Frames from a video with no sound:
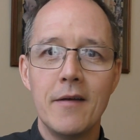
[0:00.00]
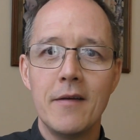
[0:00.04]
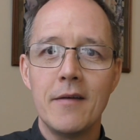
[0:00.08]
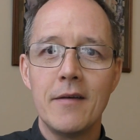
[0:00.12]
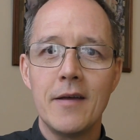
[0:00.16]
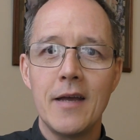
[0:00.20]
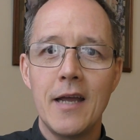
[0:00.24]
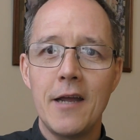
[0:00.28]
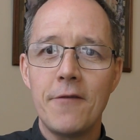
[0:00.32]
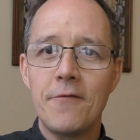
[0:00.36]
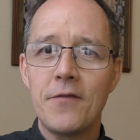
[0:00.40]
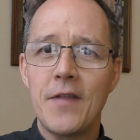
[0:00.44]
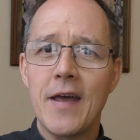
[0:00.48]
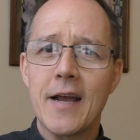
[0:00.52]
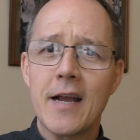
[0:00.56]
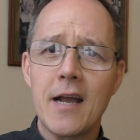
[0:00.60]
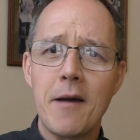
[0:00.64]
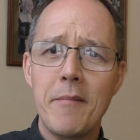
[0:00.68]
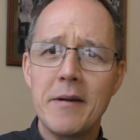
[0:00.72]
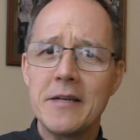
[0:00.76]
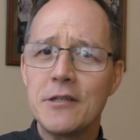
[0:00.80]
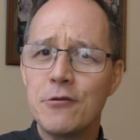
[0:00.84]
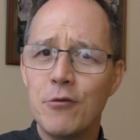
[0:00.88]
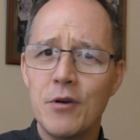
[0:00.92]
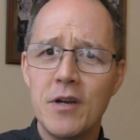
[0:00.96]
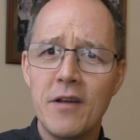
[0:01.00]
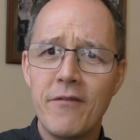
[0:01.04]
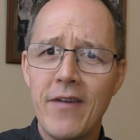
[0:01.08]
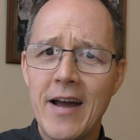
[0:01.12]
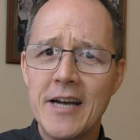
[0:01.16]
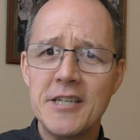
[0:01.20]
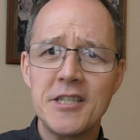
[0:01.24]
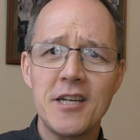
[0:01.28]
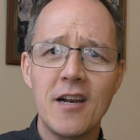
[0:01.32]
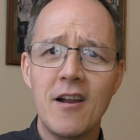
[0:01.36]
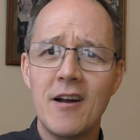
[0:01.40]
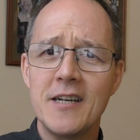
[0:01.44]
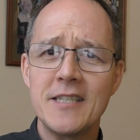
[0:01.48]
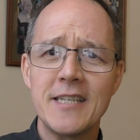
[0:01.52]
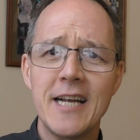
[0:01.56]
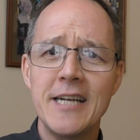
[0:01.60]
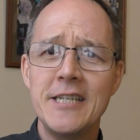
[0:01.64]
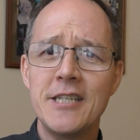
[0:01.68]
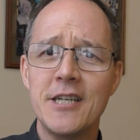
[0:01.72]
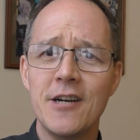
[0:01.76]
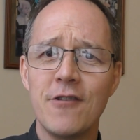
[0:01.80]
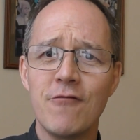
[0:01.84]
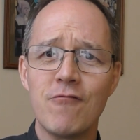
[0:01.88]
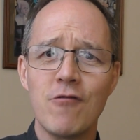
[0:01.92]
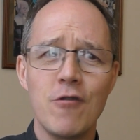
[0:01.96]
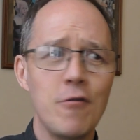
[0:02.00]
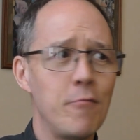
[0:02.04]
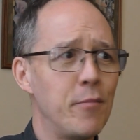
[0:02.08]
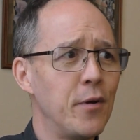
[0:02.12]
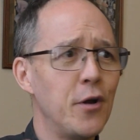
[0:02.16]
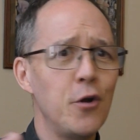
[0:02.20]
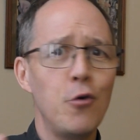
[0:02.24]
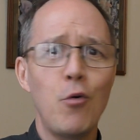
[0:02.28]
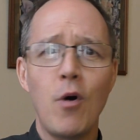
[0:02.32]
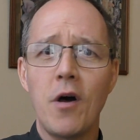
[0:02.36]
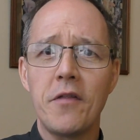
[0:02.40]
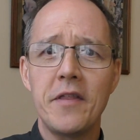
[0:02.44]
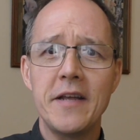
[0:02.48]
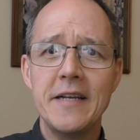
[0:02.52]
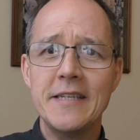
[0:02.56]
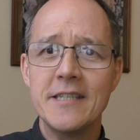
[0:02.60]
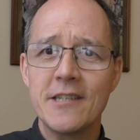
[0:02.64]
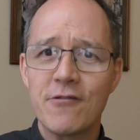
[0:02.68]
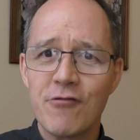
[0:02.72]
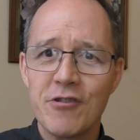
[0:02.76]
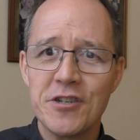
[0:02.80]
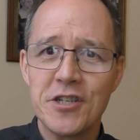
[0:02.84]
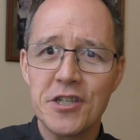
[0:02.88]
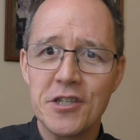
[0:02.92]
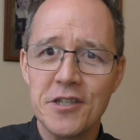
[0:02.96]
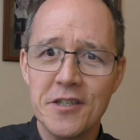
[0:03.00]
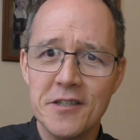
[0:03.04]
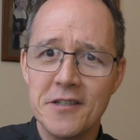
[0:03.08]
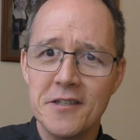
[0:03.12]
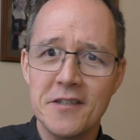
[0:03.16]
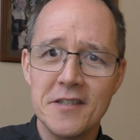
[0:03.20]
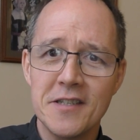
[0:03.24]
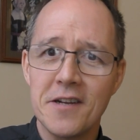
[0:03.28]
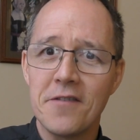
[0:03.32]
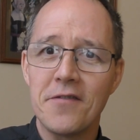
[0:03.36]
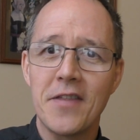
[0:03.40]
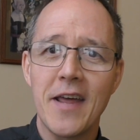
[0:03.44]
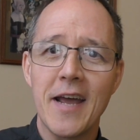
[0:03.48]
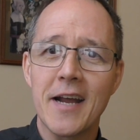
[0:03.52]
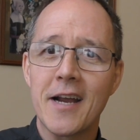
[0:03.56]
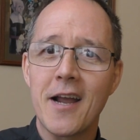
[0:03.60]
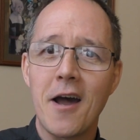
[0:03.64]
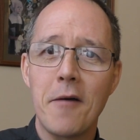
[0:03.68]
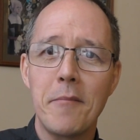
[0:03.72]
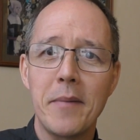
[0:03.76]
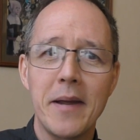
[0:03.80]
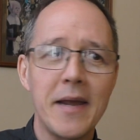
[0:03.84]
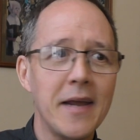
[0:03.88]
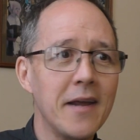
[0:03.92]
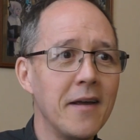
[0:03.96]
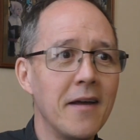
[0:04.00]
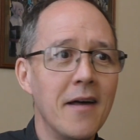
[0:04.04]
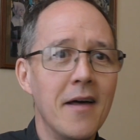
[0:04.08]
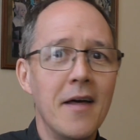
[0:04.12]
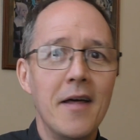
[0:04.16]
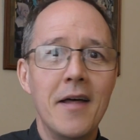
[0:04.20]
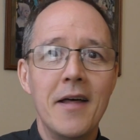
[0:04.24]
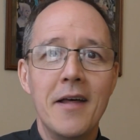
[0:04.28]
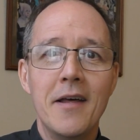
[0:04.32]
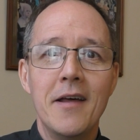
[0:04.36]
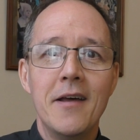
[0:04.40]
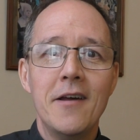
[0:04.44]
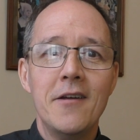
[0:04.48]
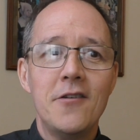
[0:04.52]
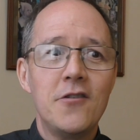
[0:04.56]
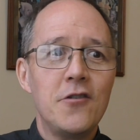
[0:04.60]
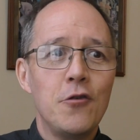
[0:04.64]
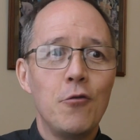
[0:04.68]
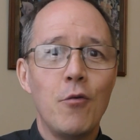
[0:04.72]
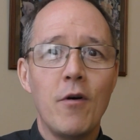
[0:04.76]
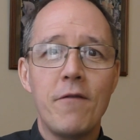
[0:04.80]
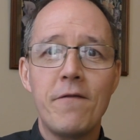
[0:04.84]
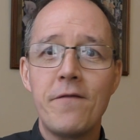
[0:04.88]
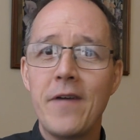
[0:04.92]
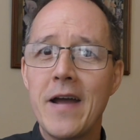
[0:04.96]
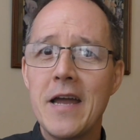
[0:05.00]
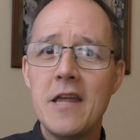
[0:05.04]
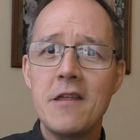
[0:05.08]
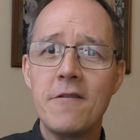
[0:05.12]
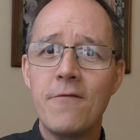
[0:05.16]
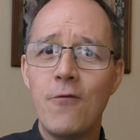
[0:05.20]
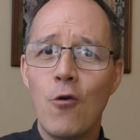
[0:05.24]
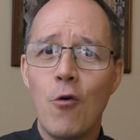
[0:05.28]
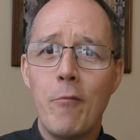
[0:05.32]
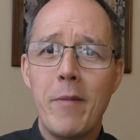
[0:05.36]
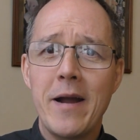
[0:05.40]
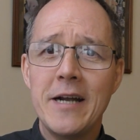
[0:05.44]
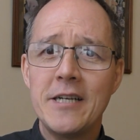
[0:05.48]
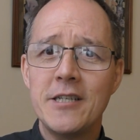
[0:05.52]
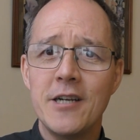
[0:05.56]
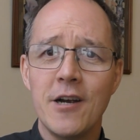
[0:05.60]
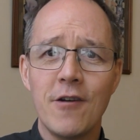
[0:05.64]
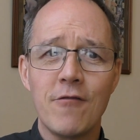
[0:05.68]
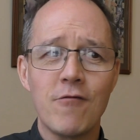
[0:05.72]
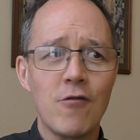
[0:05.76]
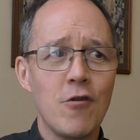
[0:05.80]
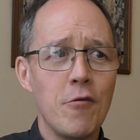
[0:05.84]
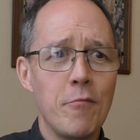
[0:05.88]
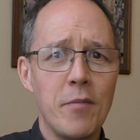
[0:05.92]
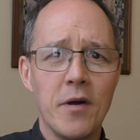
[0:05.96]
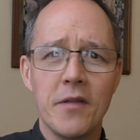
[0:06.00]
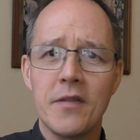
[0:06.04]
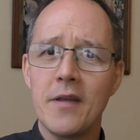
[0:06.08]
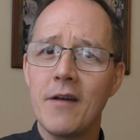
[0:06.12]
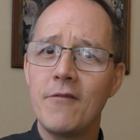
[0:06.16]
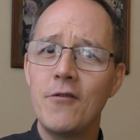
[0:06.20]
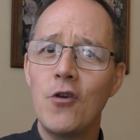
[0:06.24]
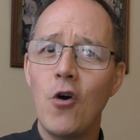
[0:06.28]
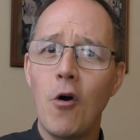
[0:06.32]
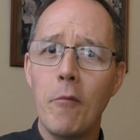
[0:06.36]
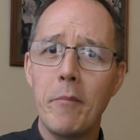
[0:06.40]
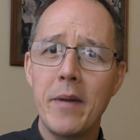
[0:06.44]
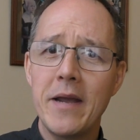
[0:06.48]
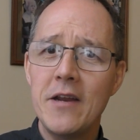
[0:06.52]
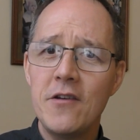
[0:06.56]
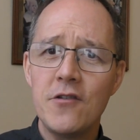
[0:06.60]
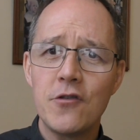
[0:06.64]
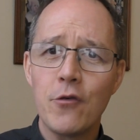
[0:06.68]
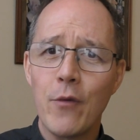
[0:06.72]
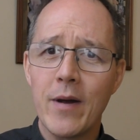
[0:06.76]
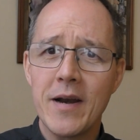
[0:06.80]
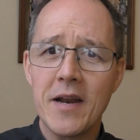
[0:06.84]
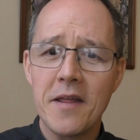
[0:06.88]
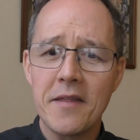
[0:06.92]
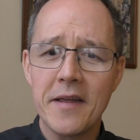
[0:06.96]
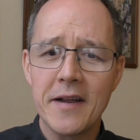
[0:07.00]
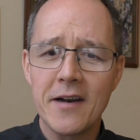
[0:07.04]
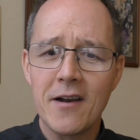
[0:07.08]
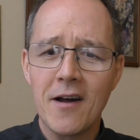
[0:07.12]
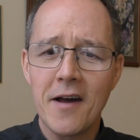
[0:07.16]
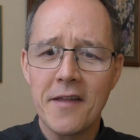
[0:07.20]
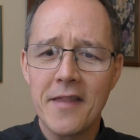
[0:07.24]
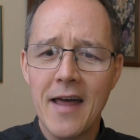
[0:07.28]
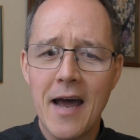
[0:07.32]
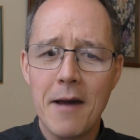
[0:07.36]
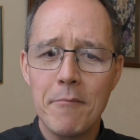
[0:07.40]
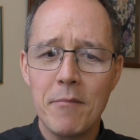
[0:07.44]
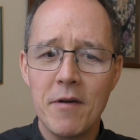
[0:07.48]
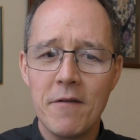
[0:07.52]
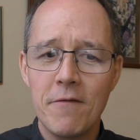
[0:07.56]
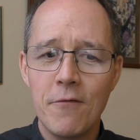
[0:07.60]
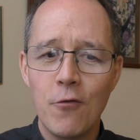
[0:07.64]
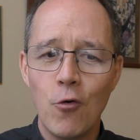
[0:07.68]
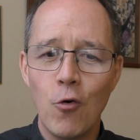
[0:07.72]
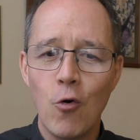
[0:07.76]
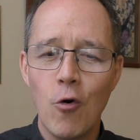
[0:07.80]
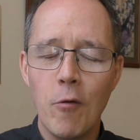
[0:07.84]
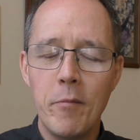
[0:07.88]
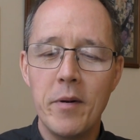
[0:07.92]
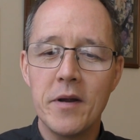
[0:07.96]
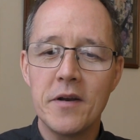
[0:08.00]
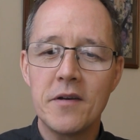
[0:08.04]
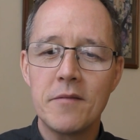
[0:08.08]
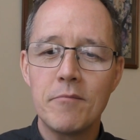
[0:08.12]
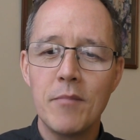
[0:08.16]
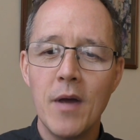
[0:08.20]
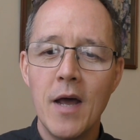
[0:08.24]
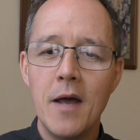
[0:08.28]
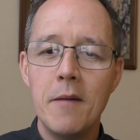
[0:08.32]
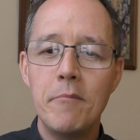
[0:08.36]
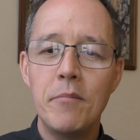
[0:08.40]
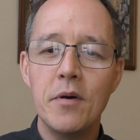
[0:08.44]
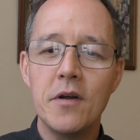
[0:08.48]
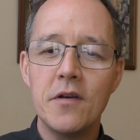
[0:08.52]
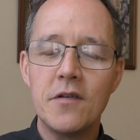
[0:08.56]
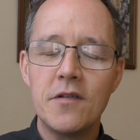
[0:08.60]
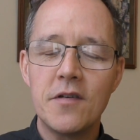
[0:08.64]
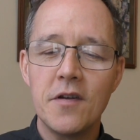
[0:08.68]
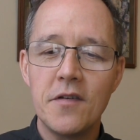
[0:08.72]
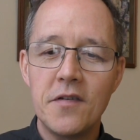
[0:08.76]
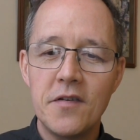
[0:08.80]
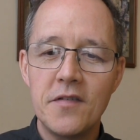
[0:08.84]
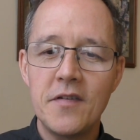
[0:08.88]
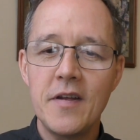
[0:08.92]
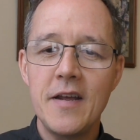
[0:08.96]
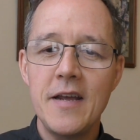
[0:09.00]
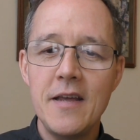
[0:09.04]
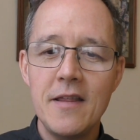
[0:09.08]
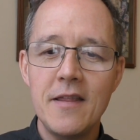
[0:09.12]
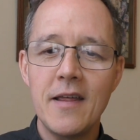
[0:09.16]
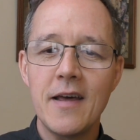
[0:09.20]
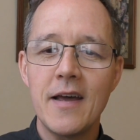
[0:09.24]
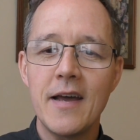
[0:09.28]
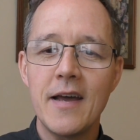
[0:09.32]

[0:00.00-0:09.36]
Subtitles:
if they're coming to an evangelization group, who are these Christians? If they're coming to a faith formation group and they've not been to anything like that before, but to see their